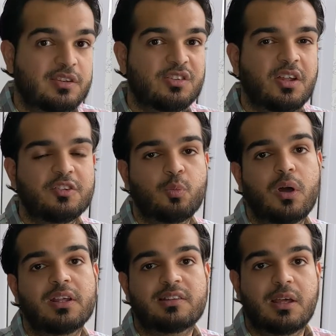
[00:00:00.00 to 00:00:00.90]
So that's
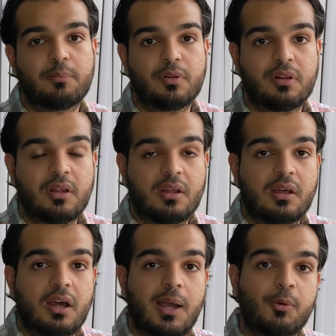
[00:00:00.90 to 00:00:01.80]
one example.
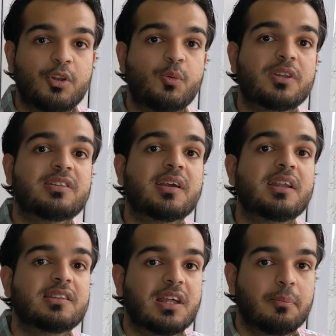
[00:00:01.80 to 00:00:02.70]
I'm going to do a second
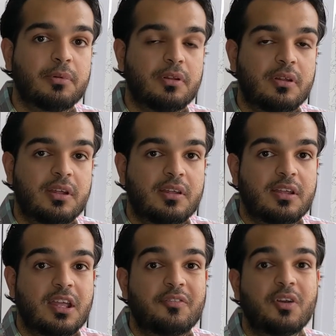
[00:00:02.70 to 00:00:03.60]
example
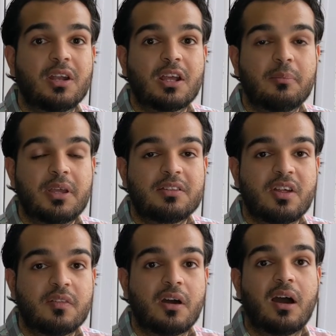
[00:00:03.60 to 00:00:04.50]
if your income is
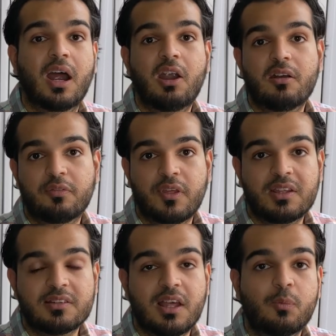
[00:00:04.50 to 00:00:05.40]
on the higher end of
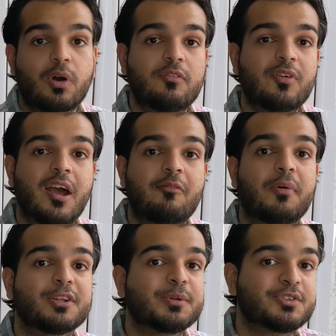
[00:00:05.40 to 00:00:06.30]
things, and what if you have
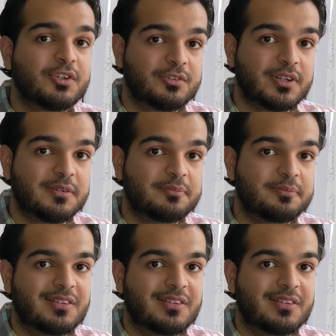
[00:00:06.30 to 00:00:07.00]
multiple children?